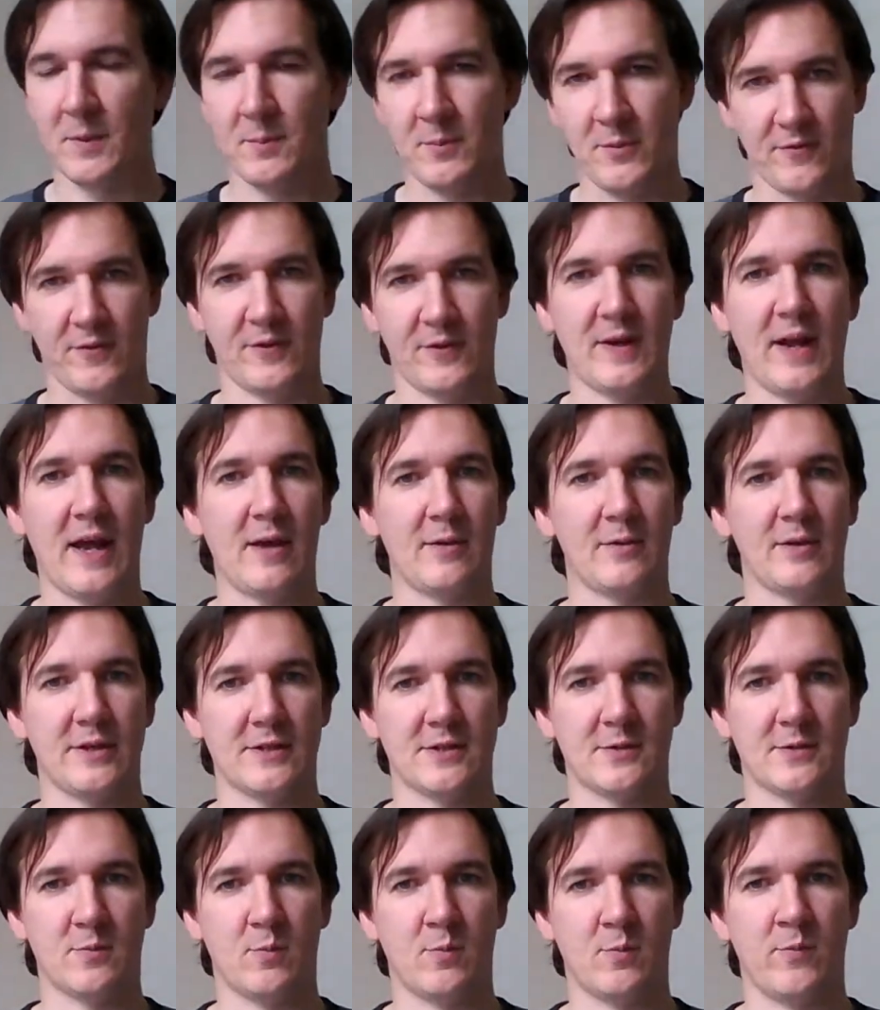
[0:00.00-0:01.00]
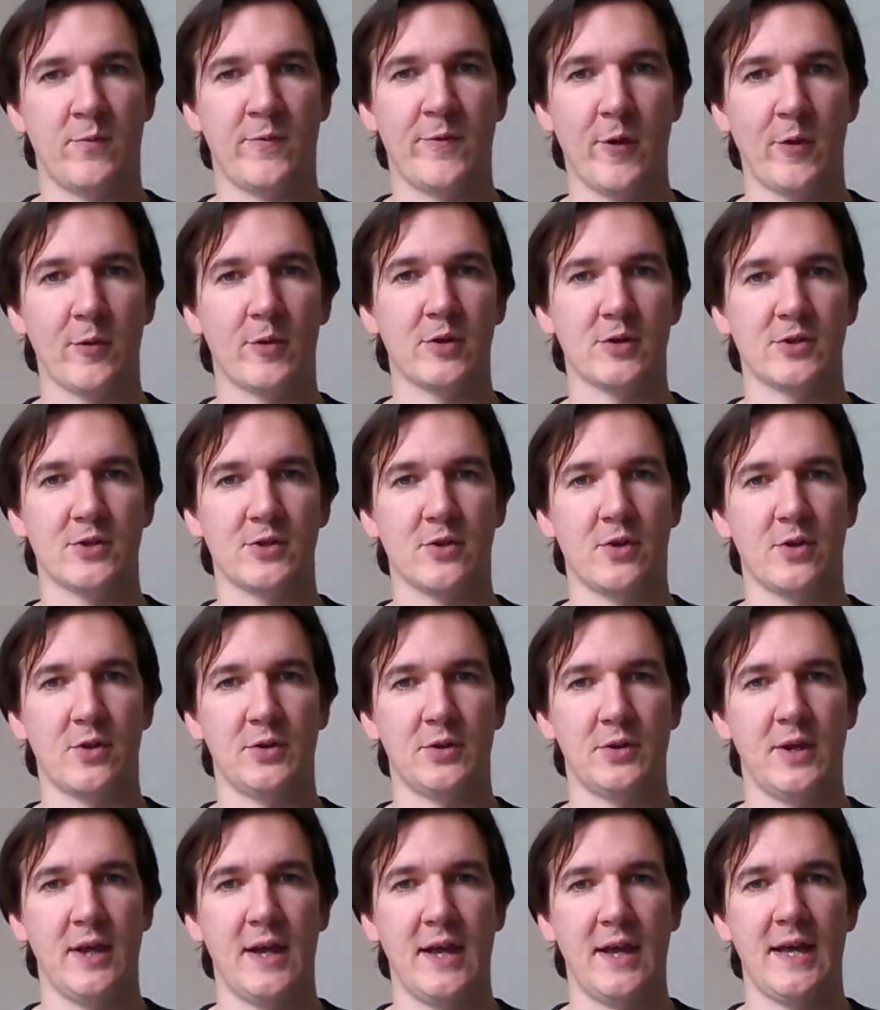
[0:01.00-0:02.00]
But for now, let's focus
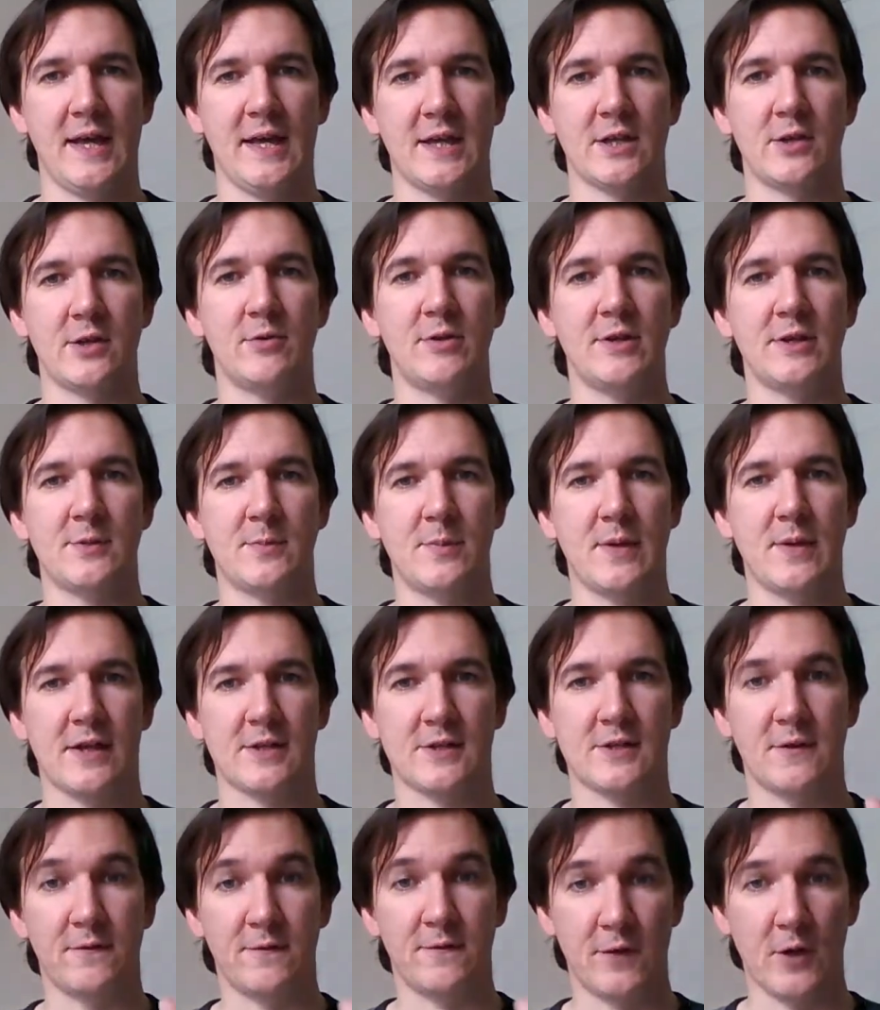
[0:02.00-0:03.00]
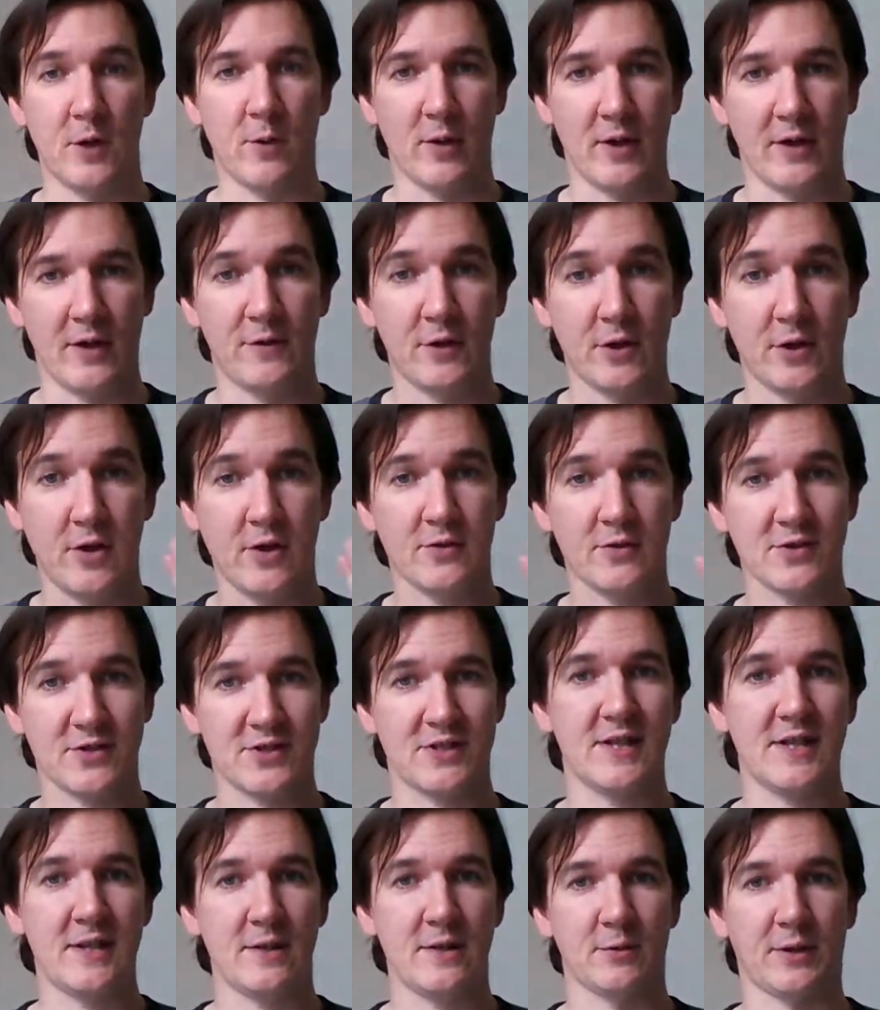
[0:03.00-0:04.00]
on you need to be able to view it. If you can't
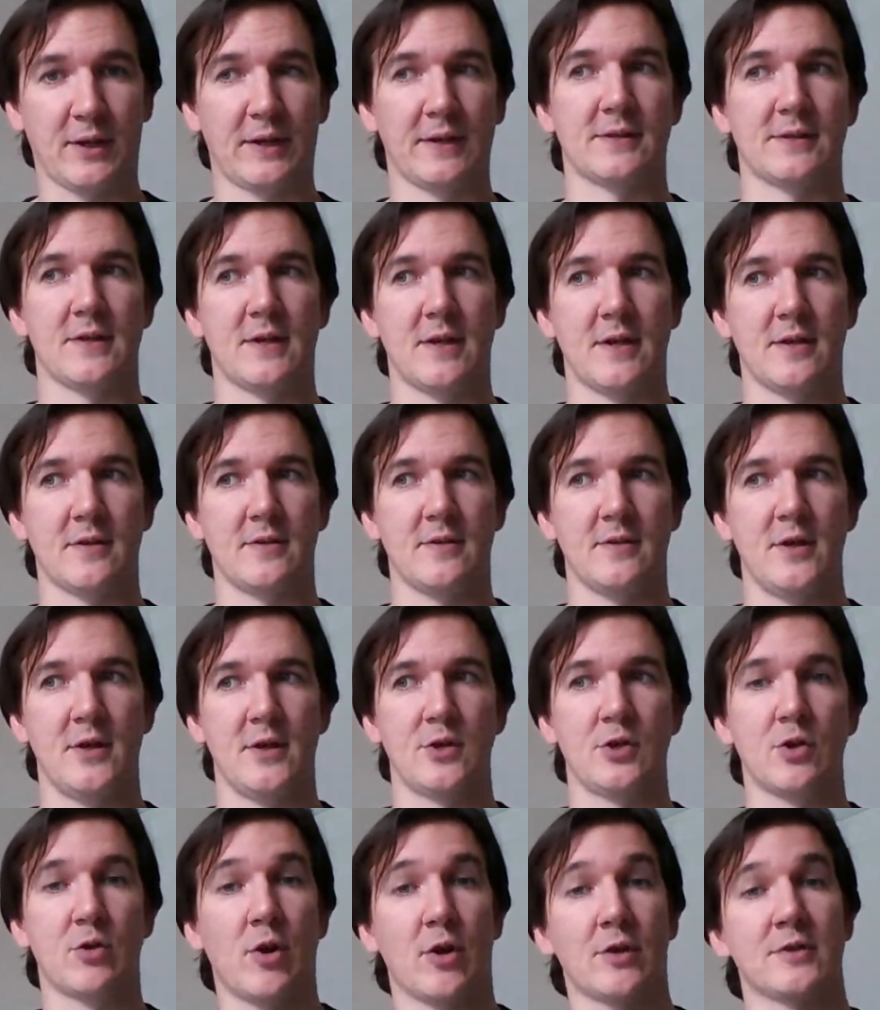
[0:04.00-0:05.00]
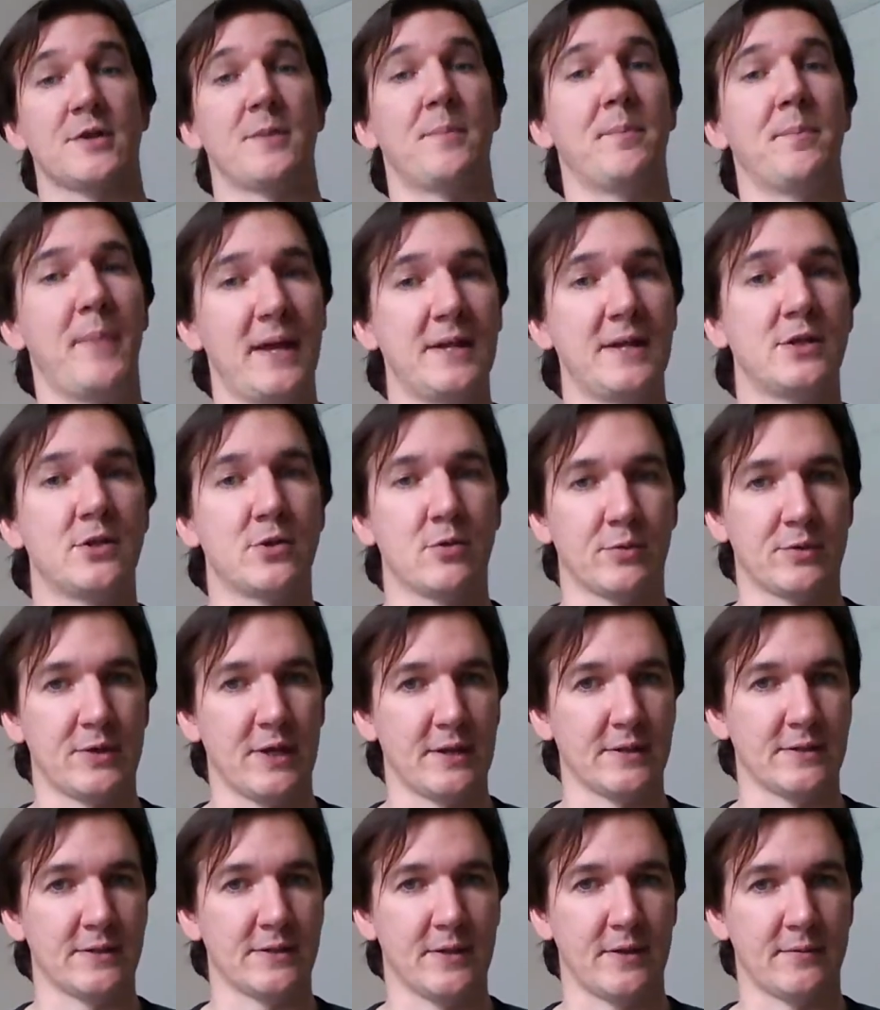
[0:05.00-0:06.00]
see your data, you can't amend your
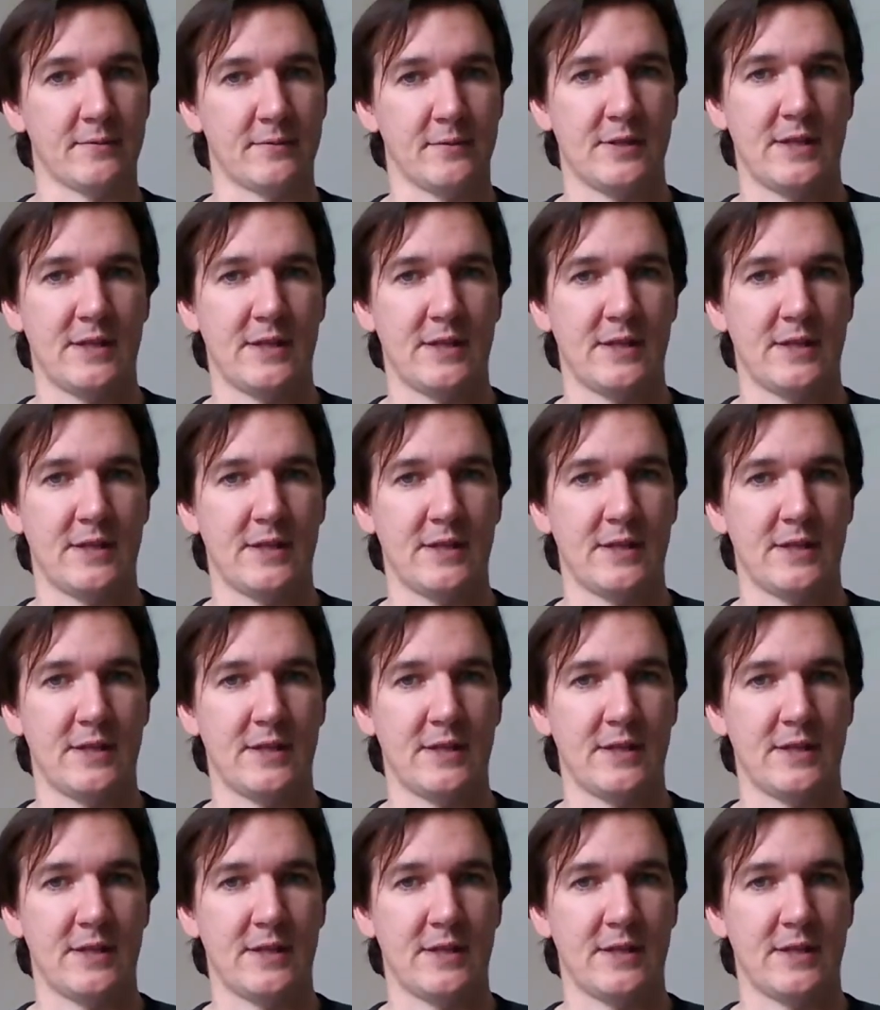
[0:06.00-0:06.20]
data.